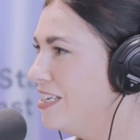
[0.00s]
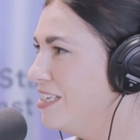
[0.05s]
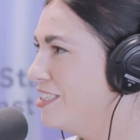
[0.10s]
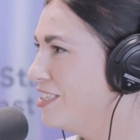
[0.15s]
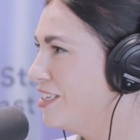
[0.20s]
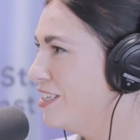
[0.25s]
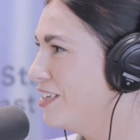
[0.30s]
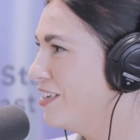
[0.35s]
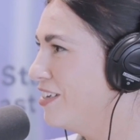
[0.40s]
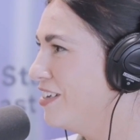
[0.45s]
each
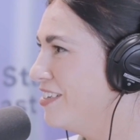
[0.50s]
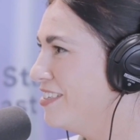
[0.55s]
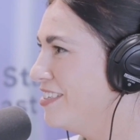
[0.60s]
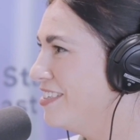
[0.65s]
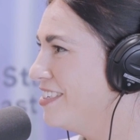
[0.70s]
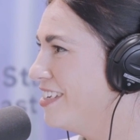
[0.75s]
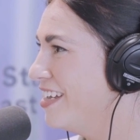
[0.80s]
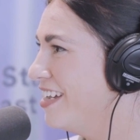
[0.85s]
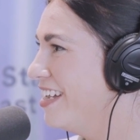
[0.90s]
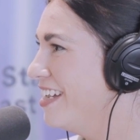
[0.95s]
other on
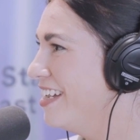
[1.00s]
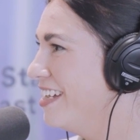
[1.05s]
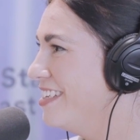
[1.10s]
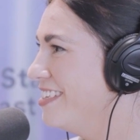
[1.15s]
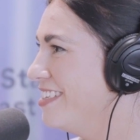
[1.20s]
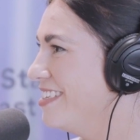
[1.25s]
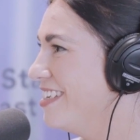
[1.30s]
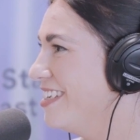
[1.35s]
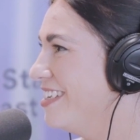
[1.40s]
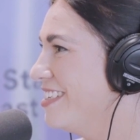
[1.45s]
site,
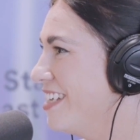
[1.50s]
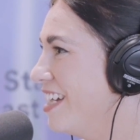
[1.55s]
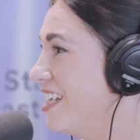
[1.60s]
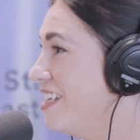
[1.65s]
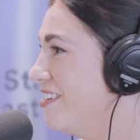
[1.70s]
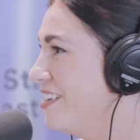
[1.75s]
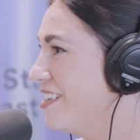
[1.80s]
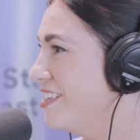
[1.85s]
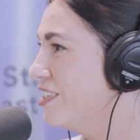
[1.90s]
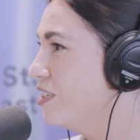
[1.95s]
it's kind
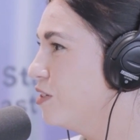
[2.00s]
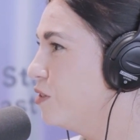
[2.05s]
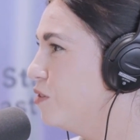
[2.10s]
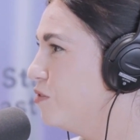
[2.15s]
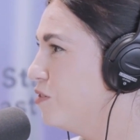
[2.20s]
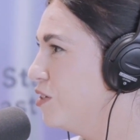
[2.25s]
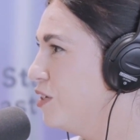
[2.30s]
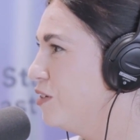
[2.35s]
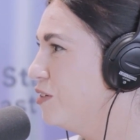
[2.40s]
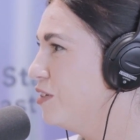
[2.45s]
of like a school
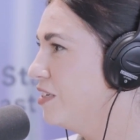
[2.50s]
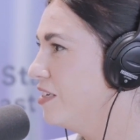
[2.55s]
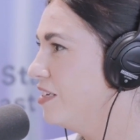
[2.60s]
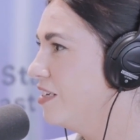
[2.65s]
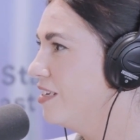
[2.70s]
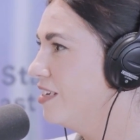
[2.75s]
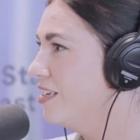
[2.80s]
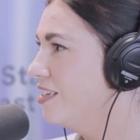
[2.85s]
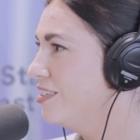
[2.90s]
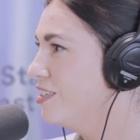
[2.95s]

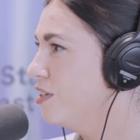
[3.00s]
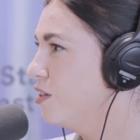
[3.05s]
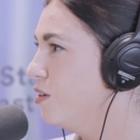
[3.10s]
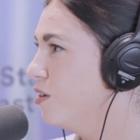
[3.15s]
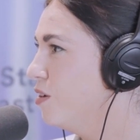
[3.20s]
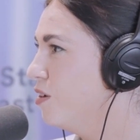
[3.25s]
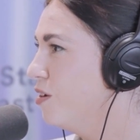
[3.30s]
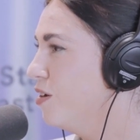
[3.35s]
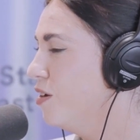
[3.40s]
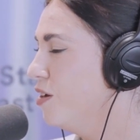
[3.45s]
reunion. It's
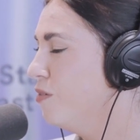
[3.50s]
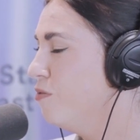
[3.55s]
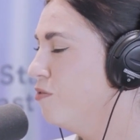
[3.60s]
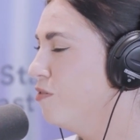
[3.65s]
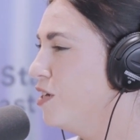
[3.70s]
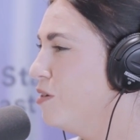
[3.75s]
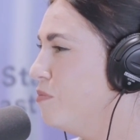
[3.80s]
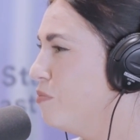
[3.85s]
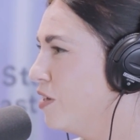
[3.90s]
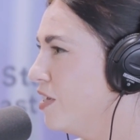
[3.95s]
a
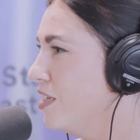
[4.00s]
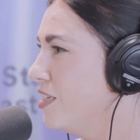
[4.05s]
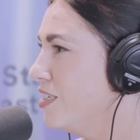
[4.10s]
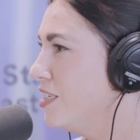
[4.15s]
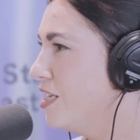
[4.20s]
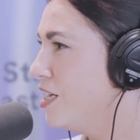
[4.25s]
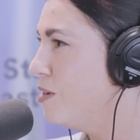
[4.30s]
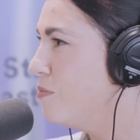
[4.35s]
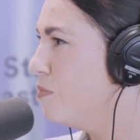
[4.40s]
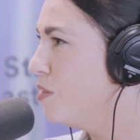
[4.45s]
really brilliant
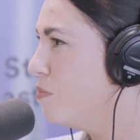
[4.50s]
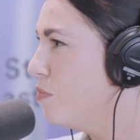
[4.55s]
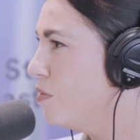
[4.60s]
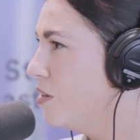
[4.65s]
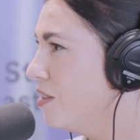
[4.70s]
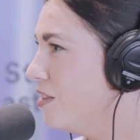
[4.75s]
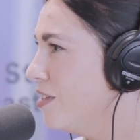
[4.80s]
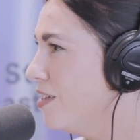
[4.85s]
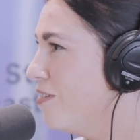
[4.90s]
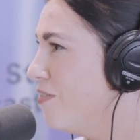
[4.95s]
team that
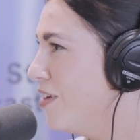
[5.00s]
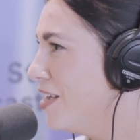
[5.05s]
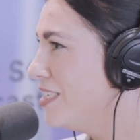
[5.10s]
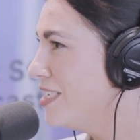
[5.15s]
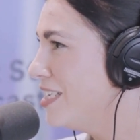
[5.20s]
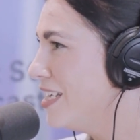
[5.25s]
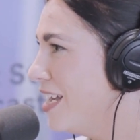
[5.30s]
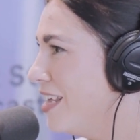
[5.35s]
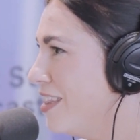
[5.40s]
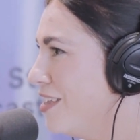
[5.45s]
bring the event
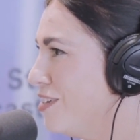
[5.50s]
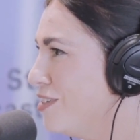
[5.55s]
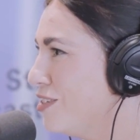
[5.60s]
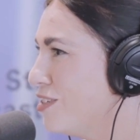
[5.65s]
together.